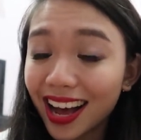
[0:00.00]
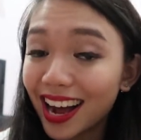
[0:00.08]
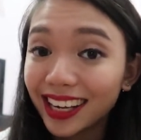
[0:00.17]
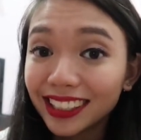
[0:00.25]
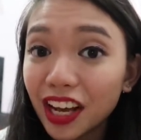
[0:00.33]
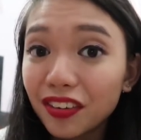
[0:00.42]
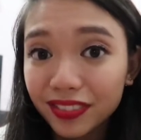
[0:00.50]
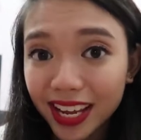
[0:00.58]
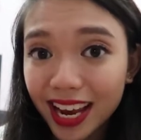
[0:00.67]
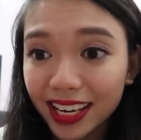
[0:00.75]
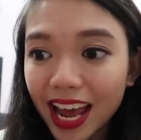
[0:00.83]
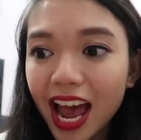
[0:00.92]
I loved
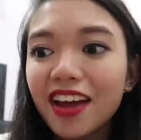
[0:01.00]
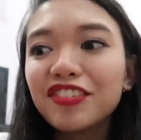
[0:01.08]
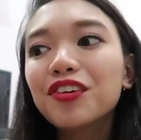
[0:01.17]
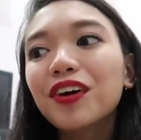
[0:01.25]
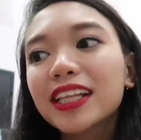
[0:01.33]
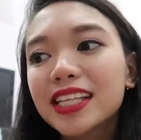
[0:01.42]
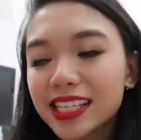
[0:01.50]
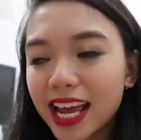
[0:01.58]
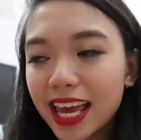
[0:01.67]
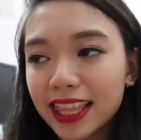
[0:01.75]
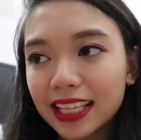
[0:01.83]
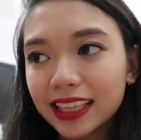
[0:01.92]
it. Everyone's
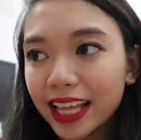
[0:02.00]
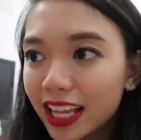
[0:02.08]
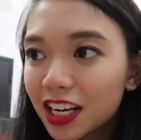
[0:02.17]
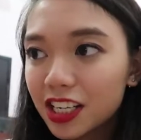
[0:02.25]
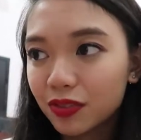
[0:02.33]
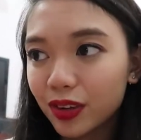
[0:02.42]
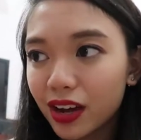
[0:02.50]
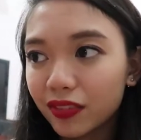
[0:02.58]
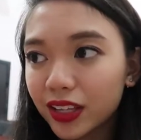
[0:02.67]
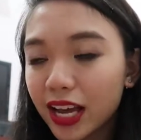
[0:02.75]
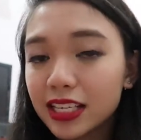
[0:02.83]
saying that Taylor Swift